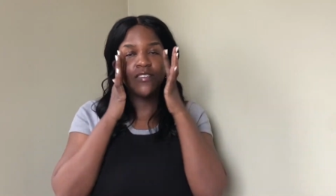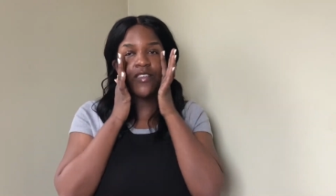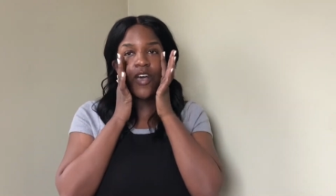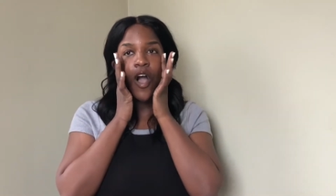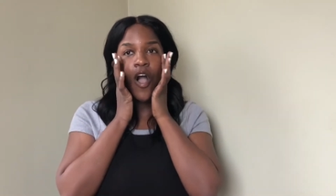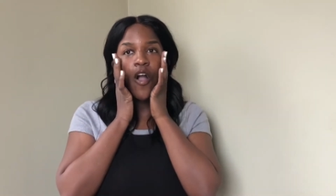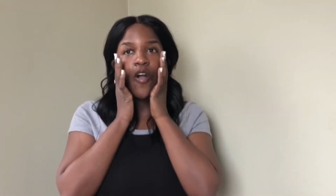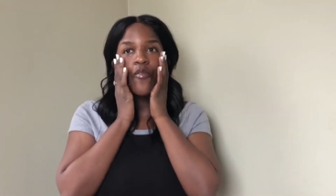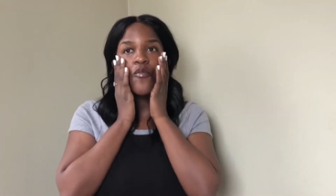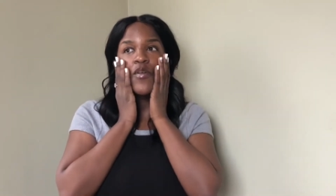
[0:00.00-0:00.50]

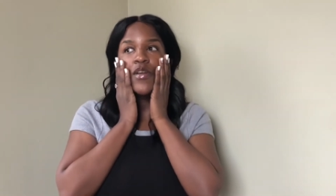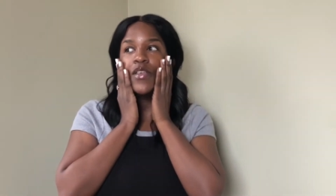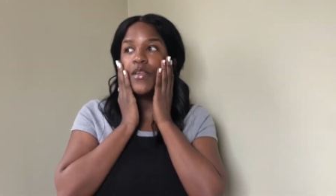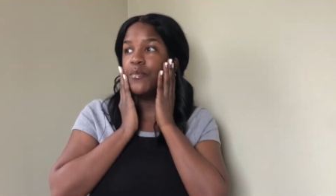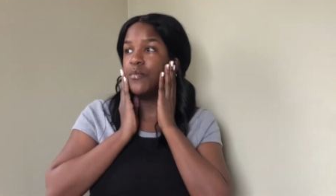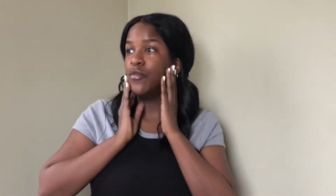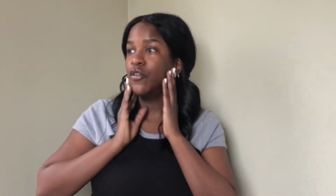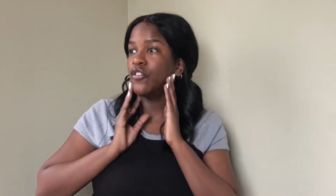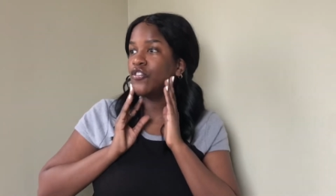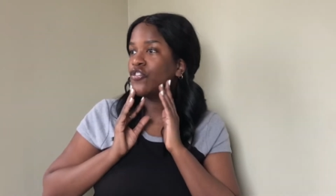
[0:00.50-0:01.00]
already
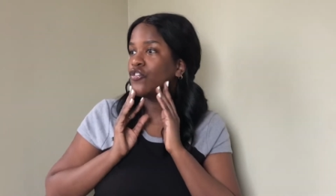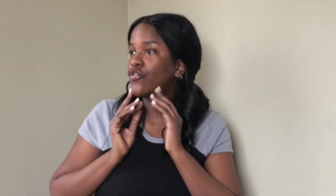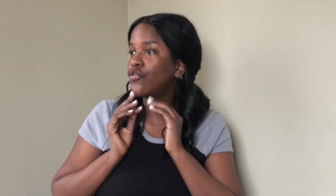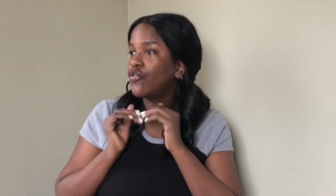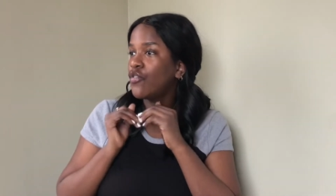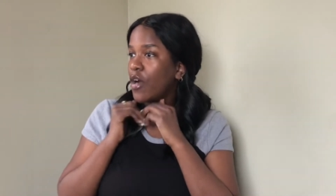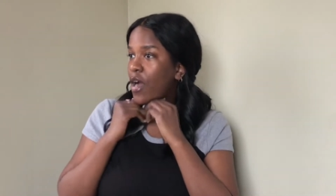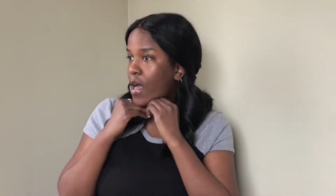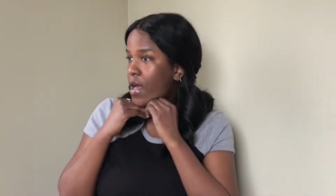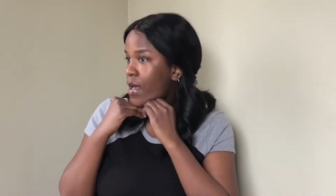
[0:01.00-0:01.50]

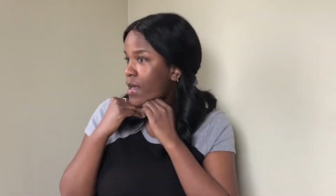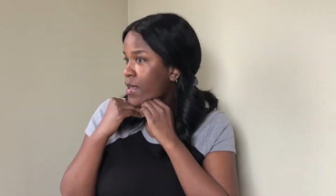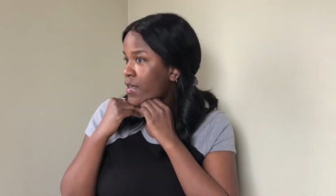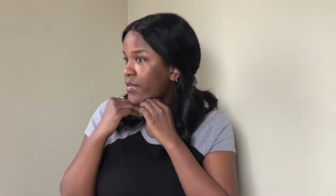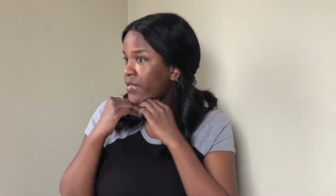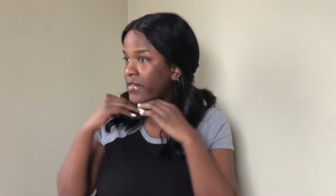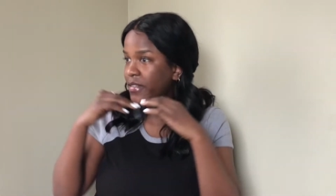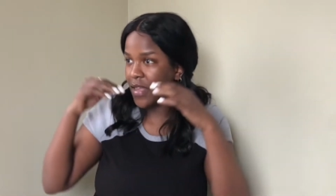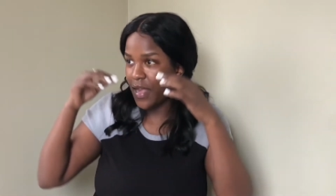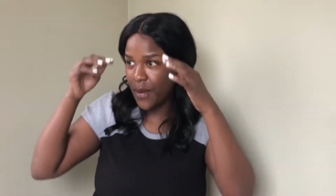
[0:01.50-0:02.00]

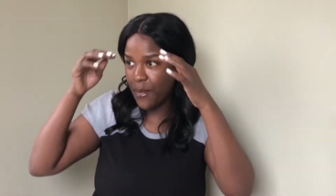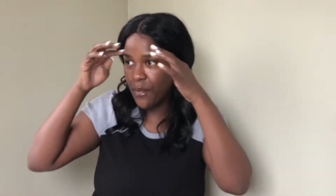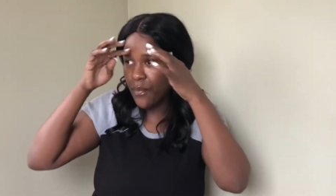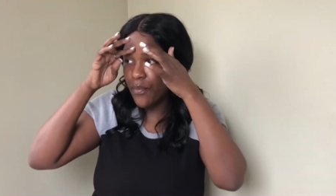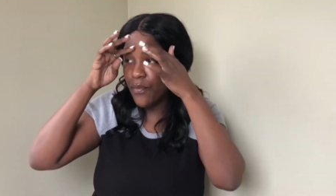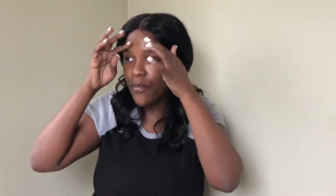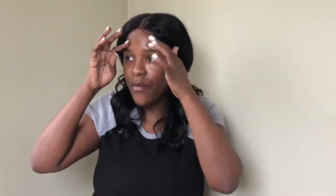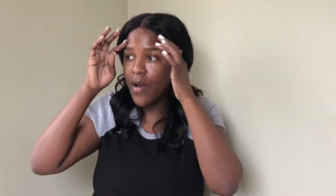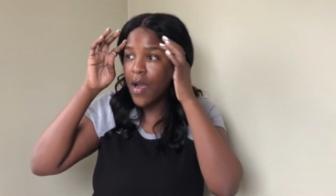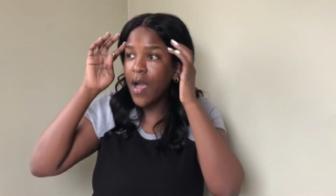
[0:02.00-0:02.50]
moisturized and
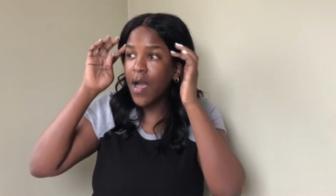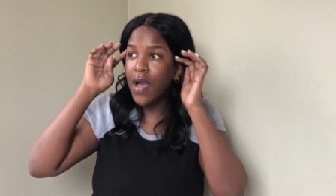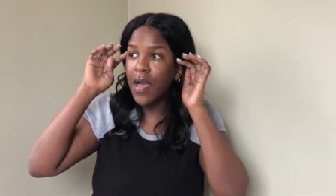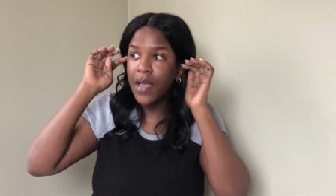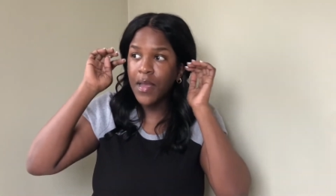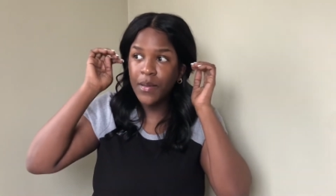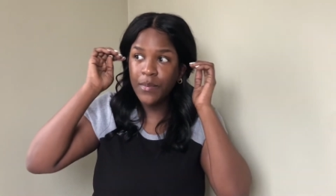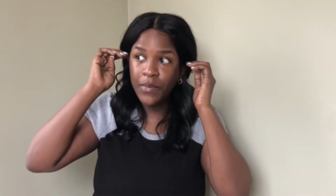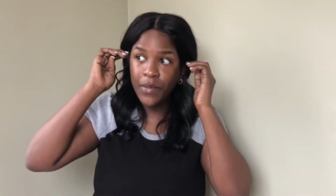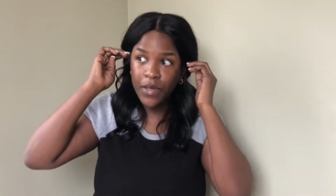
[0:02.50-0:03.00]

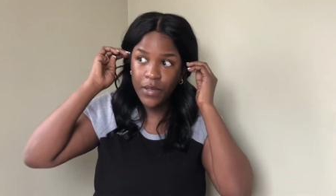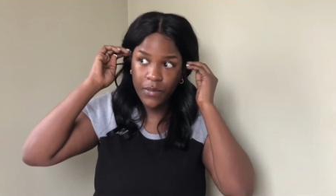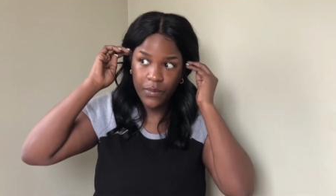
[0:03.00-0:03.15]
primed,